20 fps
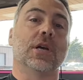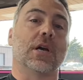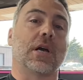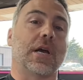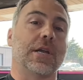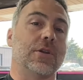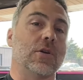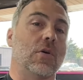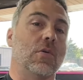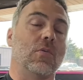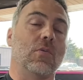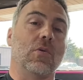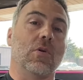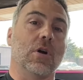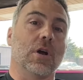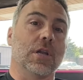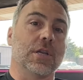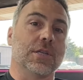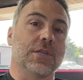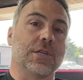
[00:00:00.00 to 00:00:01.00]
I don't
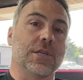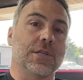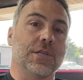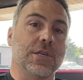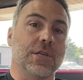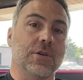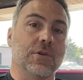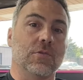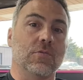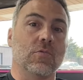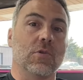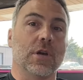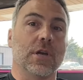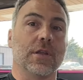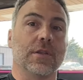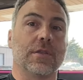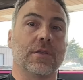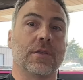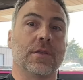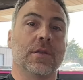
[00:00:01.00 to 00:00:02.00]
want to deal
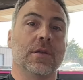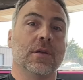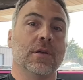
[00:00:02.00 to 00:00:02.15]
with